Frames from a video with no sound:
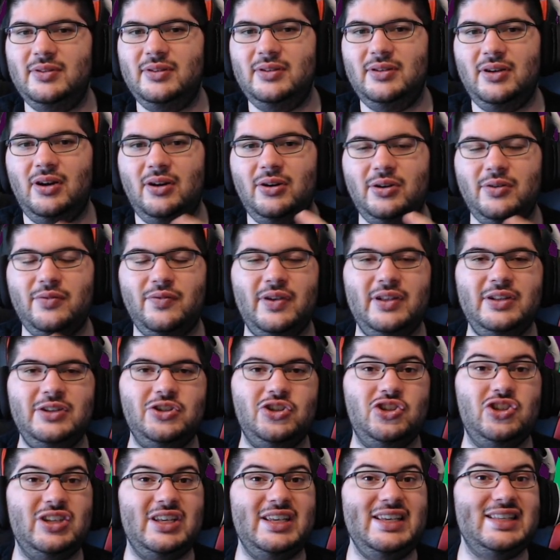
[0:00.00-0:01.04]
our defense
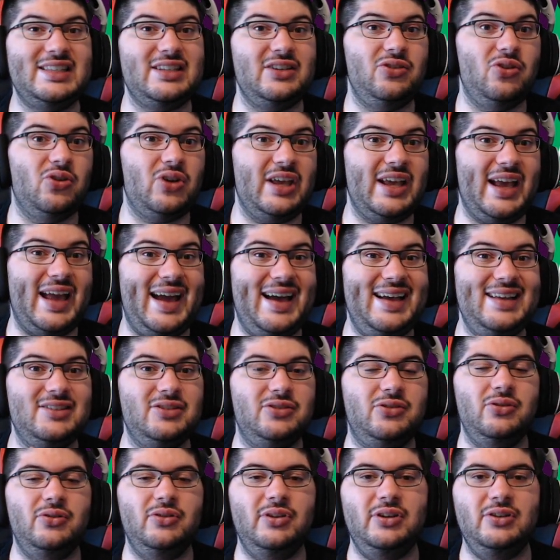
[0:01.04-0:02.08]
just isn't looking as
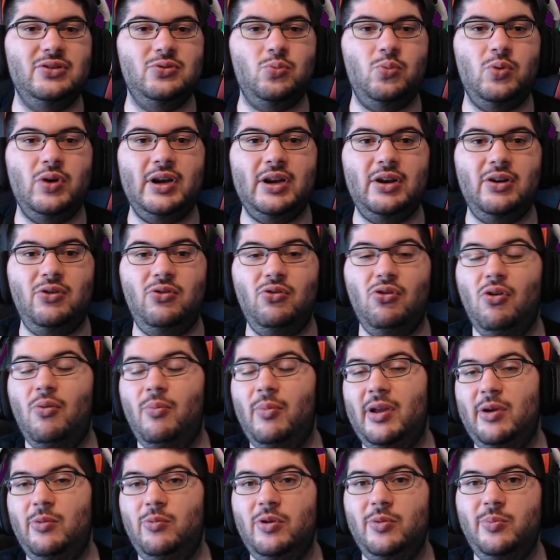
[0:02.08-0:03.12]
good as what it
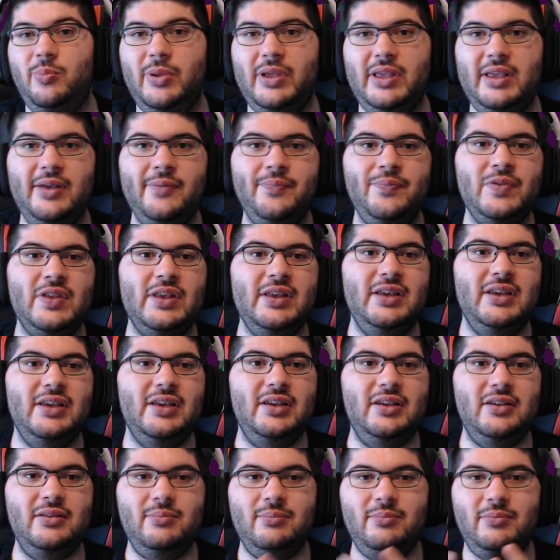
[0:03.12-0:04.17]
normally would be,
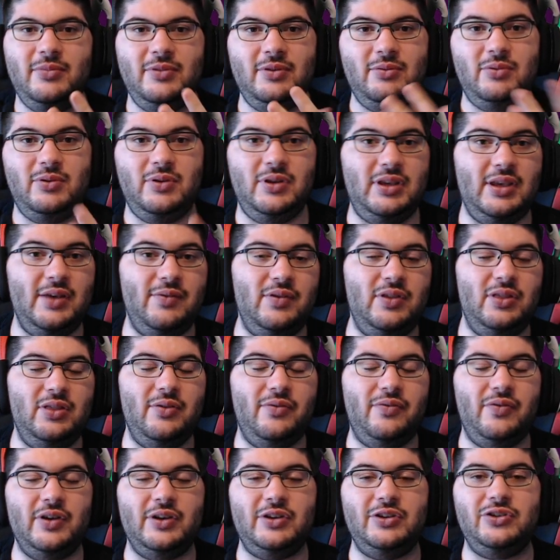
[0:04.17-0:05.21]
given the
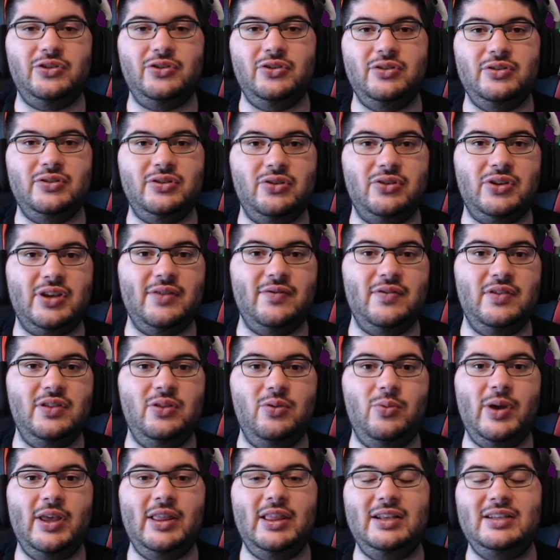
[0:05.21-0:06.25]
fixtures or given the
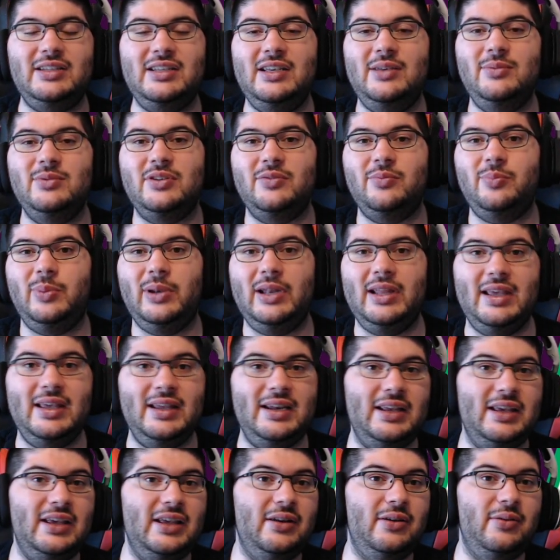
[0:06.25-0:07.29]
way the teams have
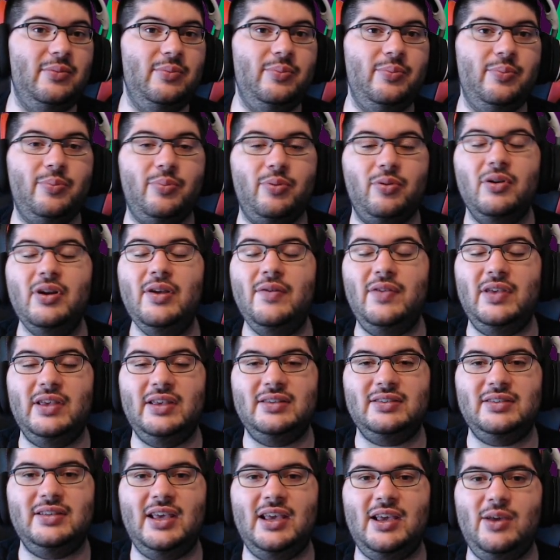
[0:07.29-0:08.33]
played in
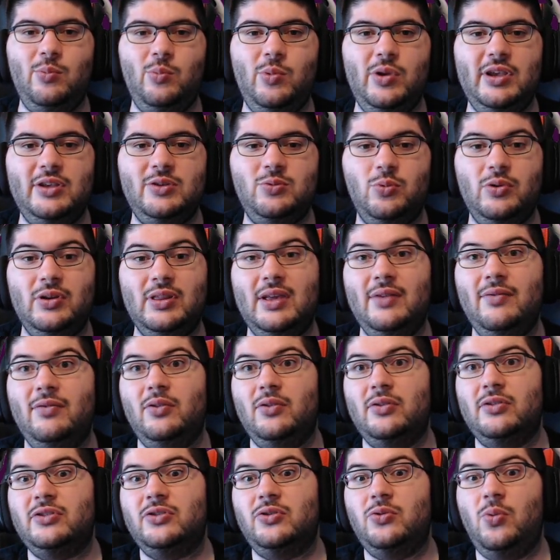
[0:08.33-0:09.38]
previous game weeks where they've
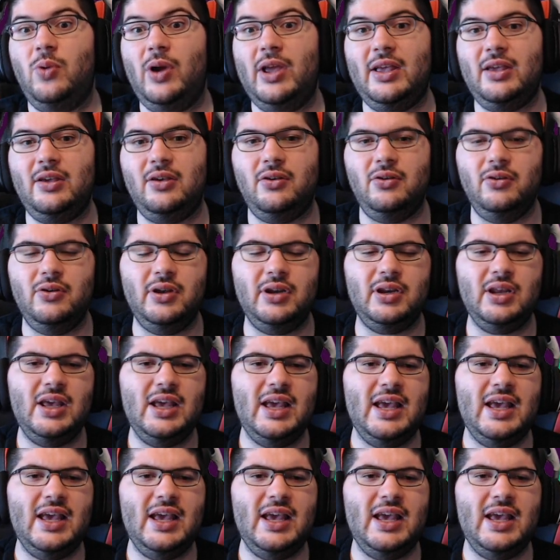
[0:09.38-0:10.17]
looked quite good.